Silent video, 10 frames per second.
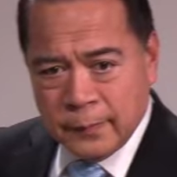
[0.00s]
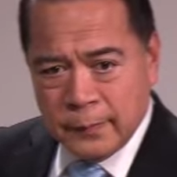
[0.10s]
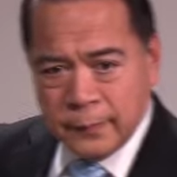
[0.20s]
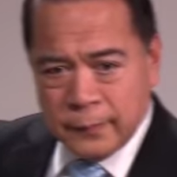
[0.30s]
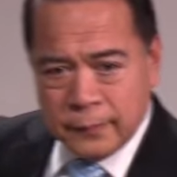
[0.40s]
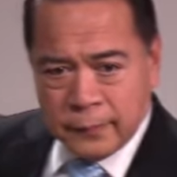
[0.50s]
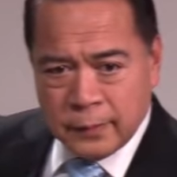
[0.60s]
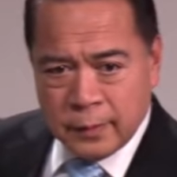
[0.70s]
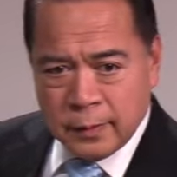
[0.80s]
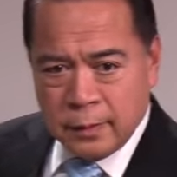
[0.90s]
according to
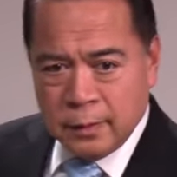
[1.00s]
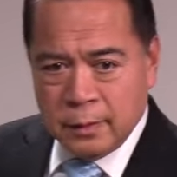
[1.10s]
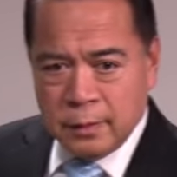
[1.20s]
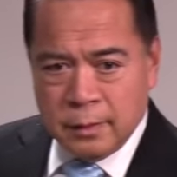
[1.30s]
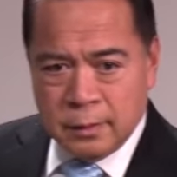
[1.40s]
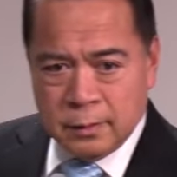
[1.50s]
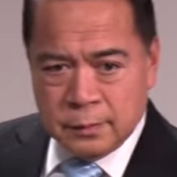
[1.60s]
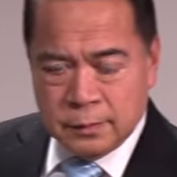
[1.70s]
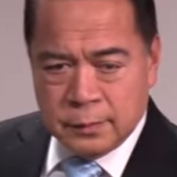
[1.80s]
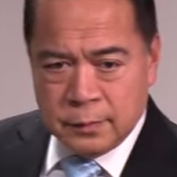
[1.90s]
God's word,
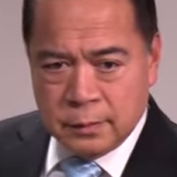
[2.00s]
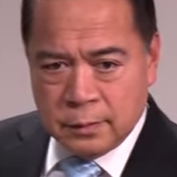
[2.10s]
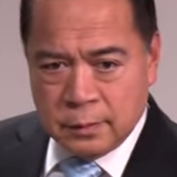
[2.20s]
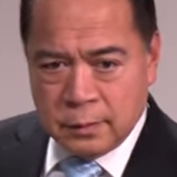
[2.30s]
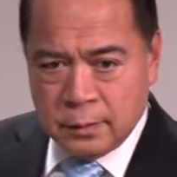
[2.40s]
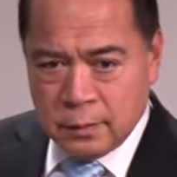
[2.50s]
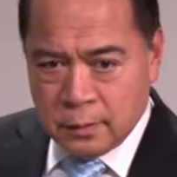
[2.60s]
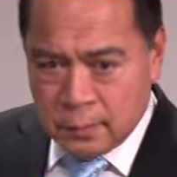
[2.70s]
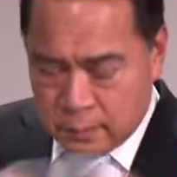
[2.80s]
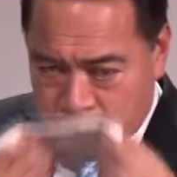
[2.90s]
all we have
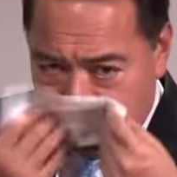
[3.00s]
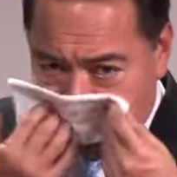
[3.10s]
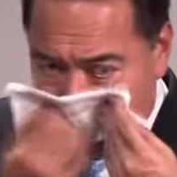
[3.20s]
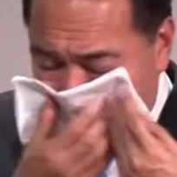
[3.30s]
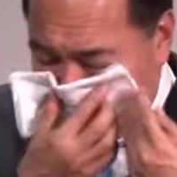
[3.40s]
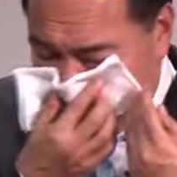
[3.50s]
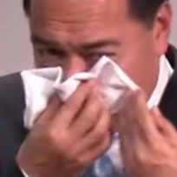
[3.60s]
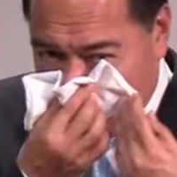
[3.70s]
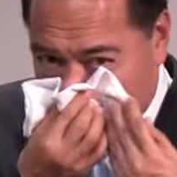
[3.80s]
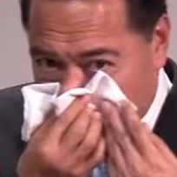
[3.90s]
is given
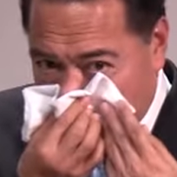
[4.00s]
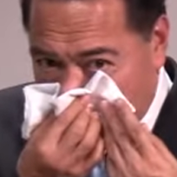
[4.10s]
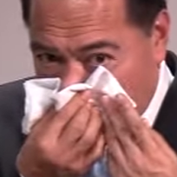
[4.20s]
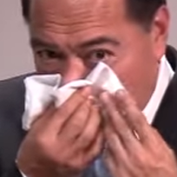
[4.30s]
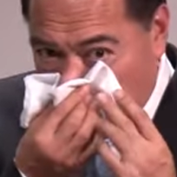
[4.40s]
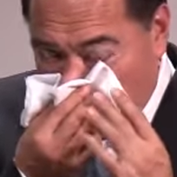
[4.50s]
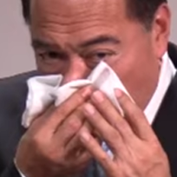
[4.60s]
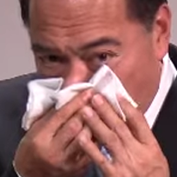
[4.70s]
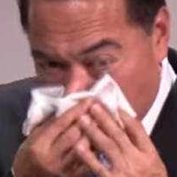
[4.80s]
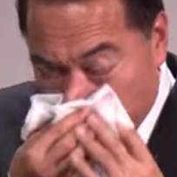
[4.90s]
to us by God.
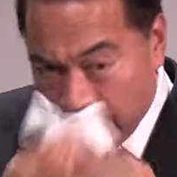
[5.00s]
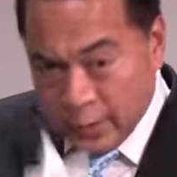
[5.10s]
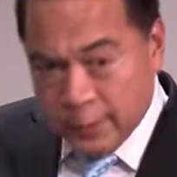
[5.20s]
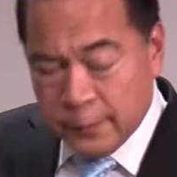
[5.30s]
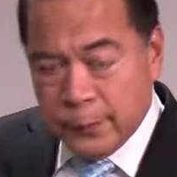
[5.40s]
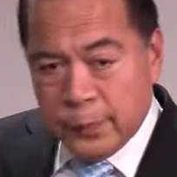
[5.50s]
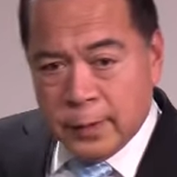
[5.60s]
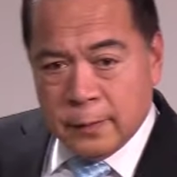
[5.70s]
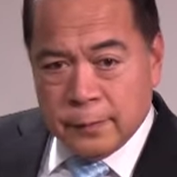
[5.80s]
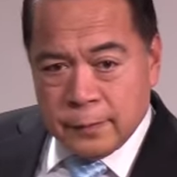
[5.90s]
He owns it all.